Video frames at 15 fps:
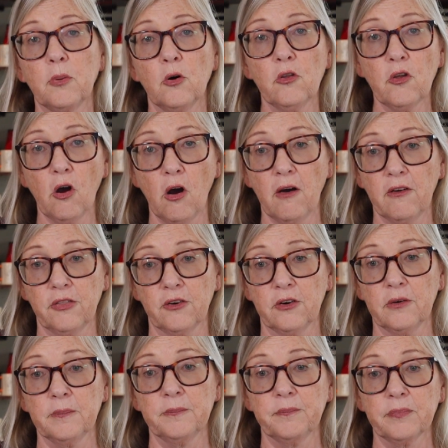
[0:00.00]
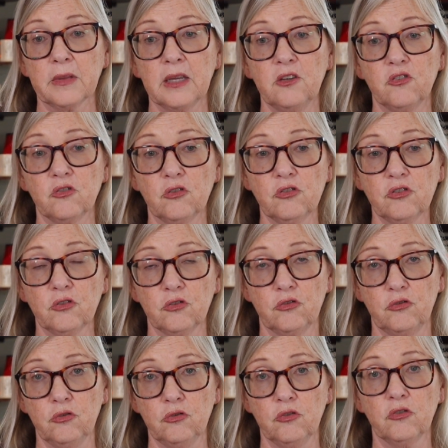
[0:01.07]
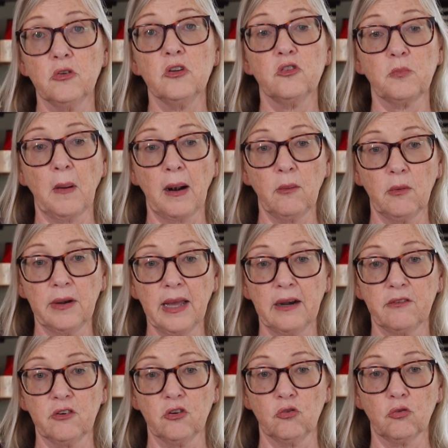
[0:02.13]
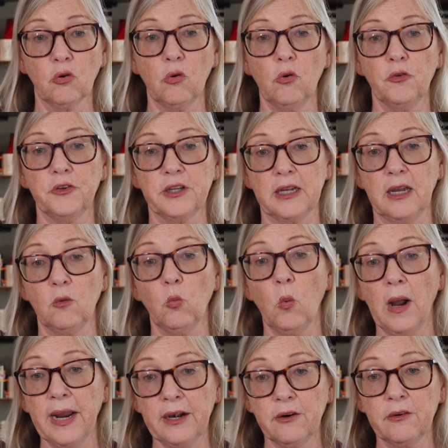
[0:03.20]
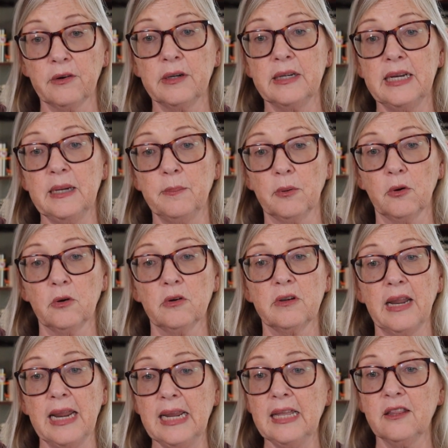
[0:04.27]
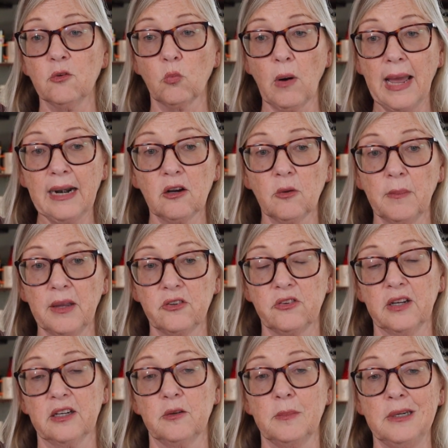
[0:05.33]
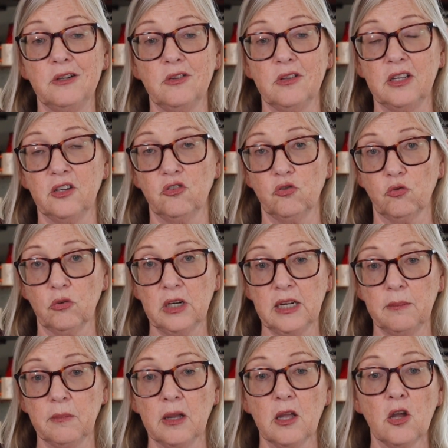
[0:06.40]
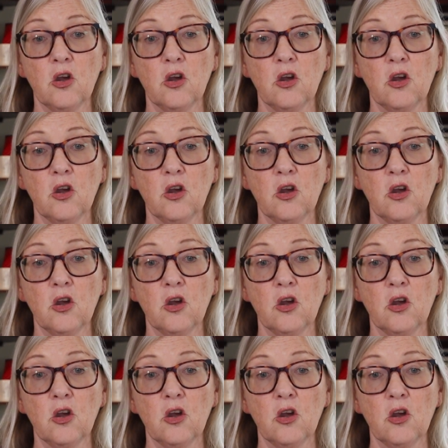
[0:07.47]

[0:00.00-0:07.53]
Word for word: Per the author, his surgical students spiraled out of control to cut wider and deeper, taking the radical mastectomy to the extreme,